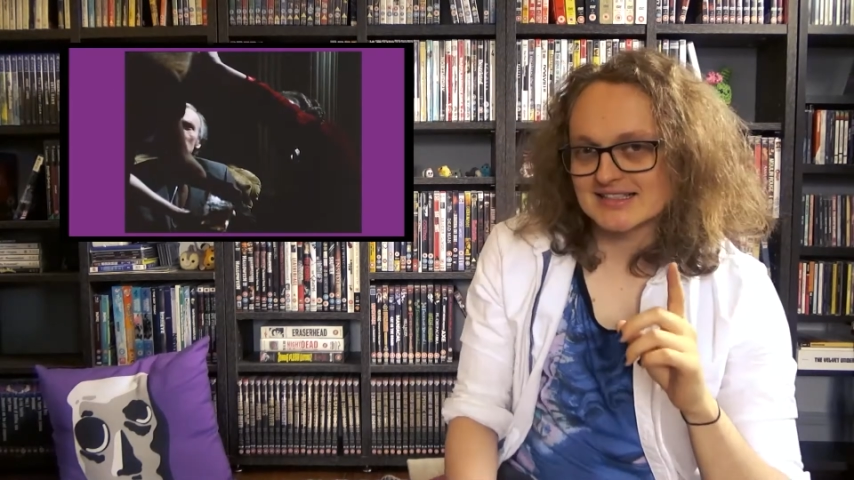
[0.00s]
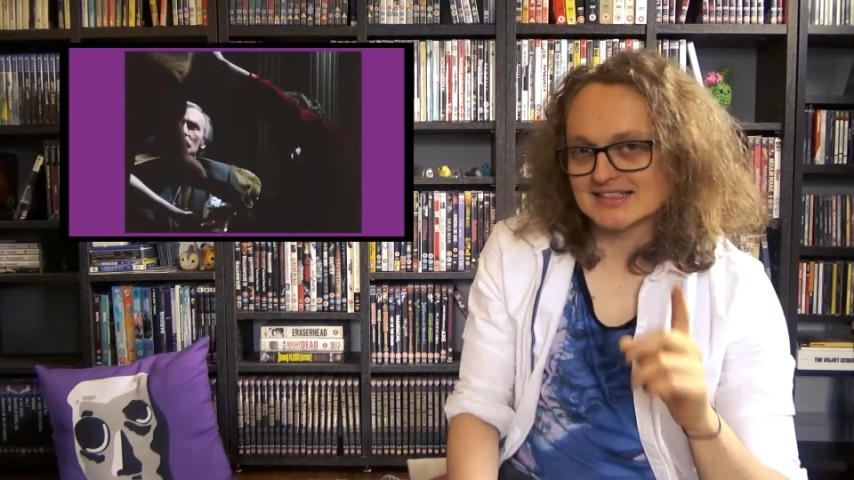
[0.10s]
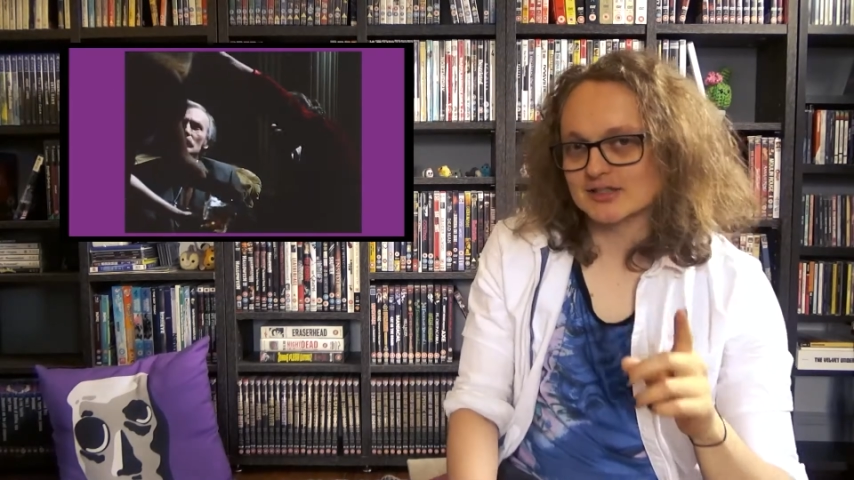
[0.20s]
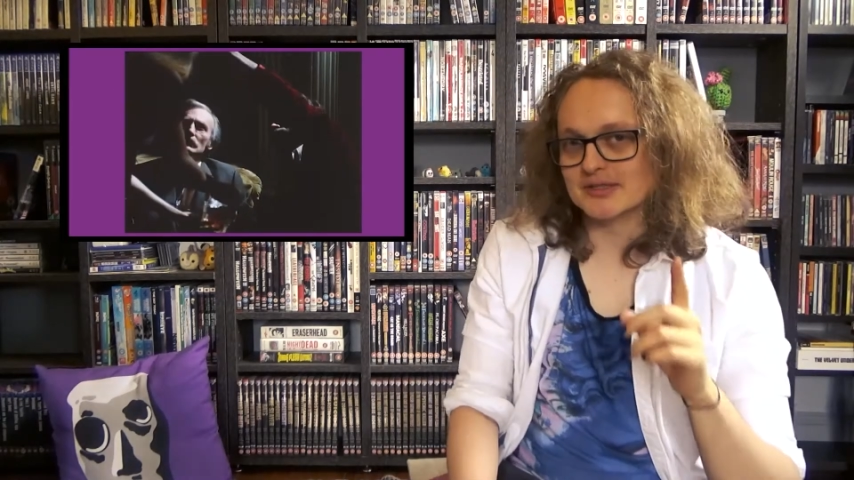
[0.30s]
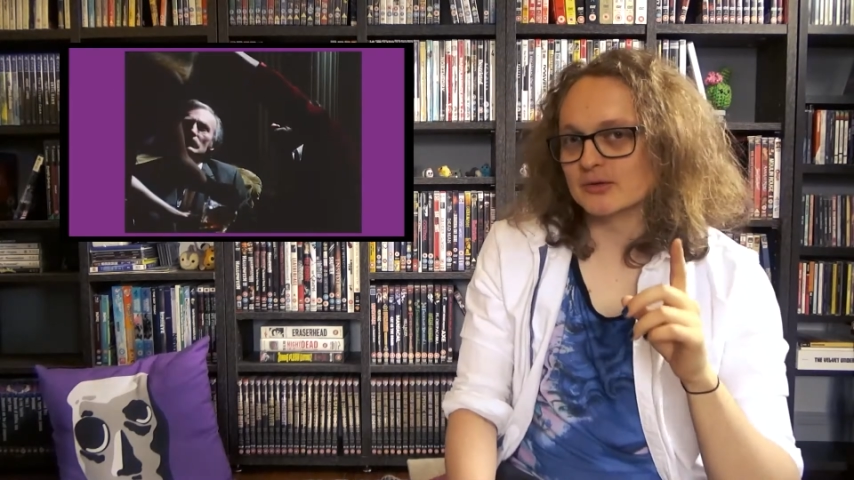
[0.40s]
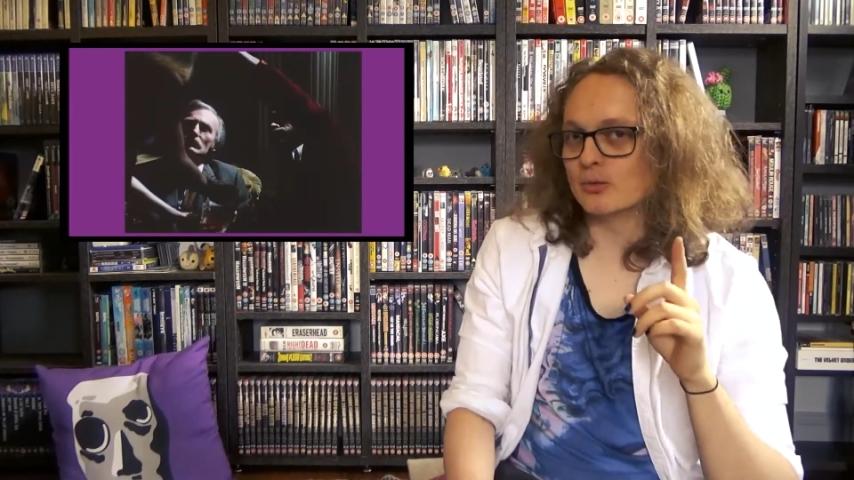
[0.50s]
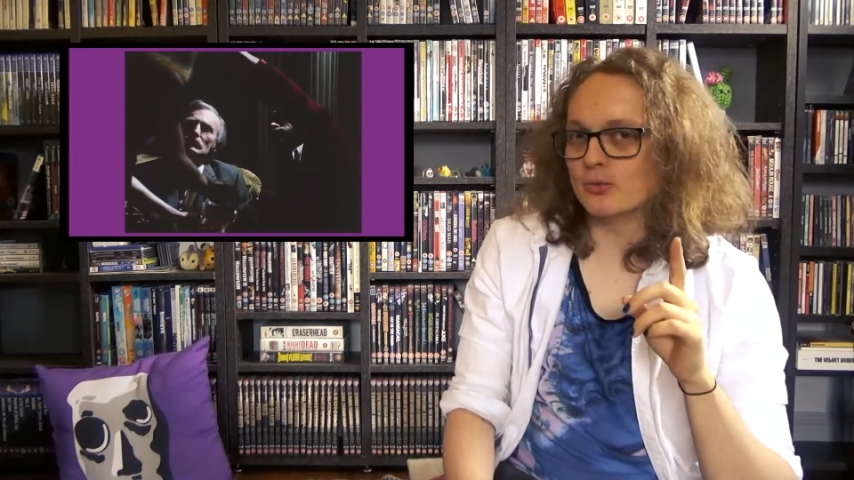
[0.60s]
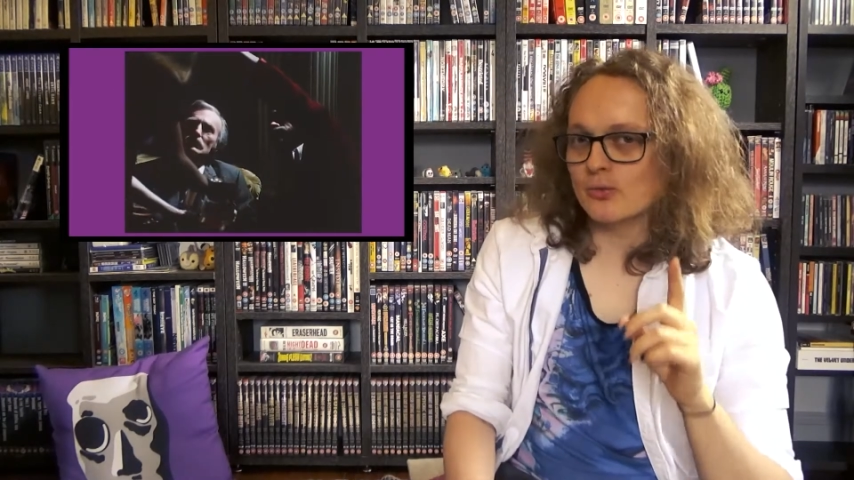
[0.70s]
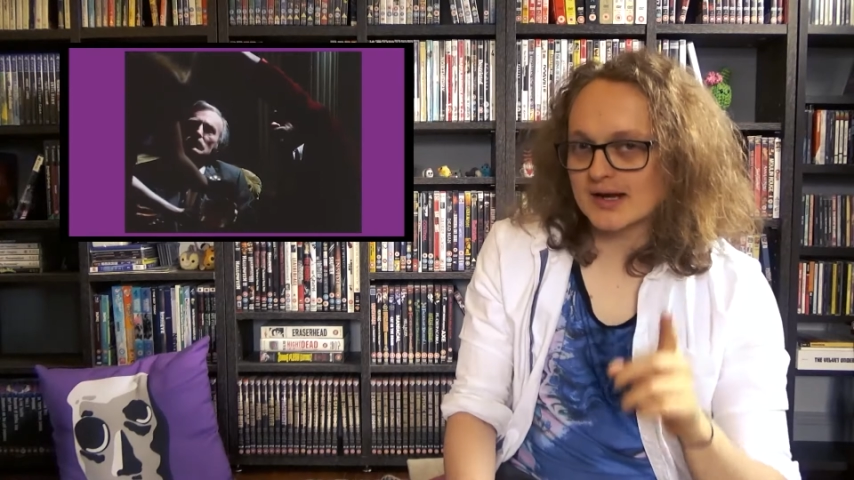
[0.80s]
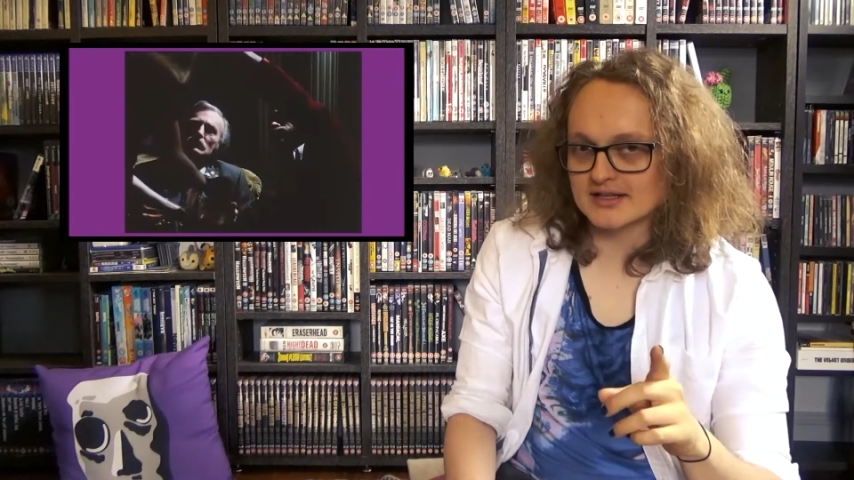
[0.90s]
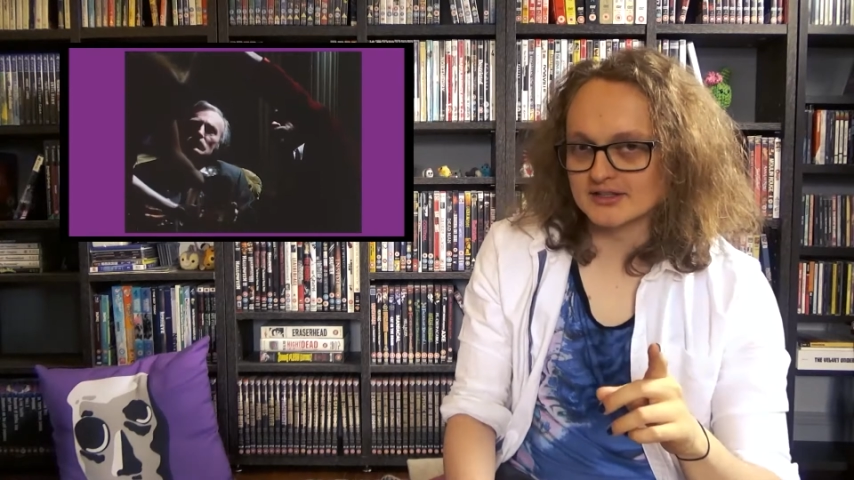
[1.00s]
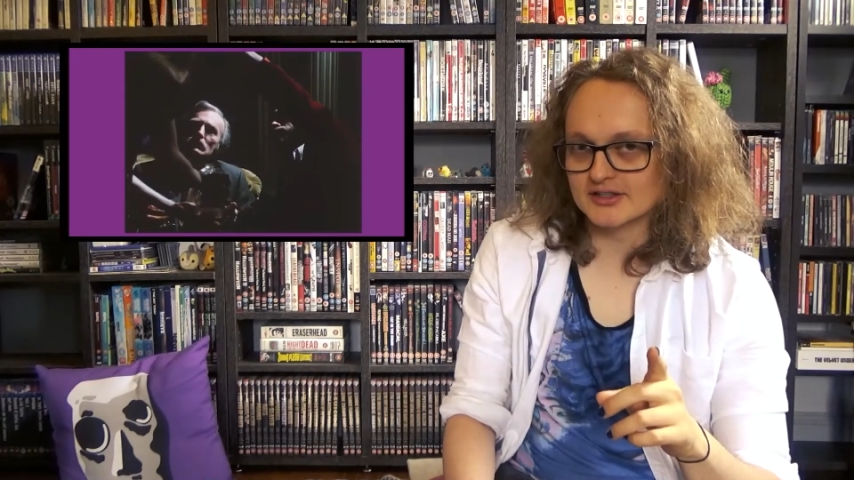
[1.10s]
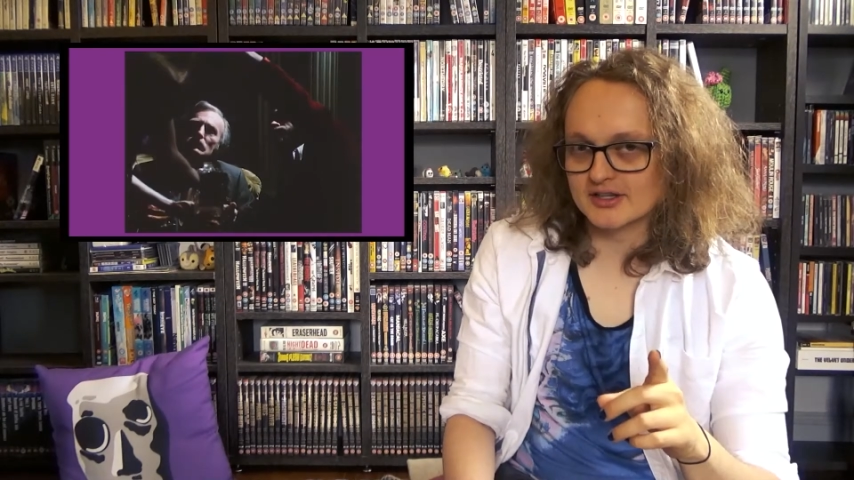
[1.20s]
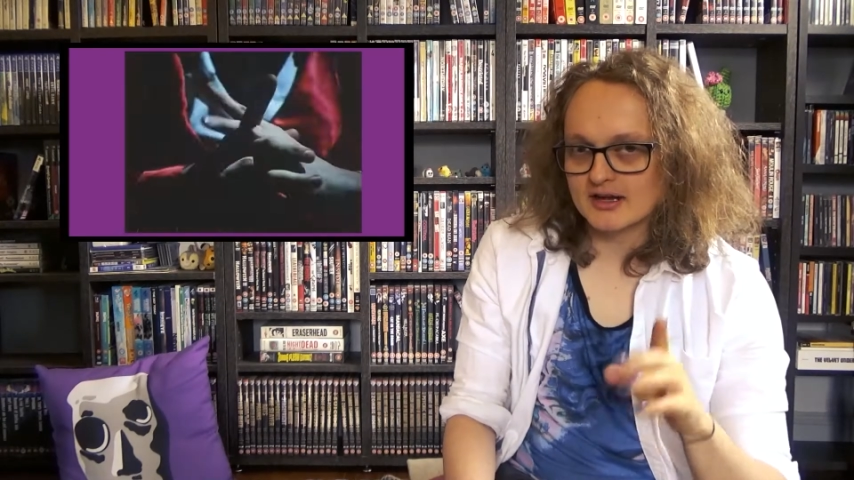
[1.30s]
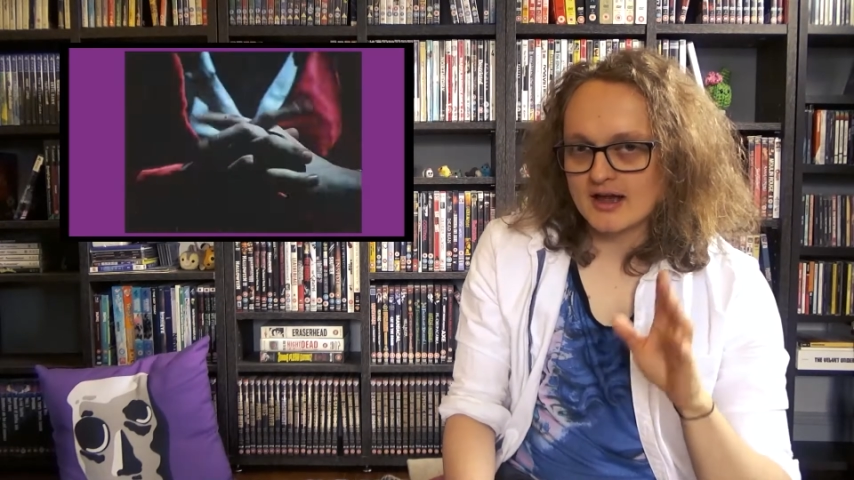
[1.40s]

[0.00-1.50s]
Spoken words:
a little bit weird,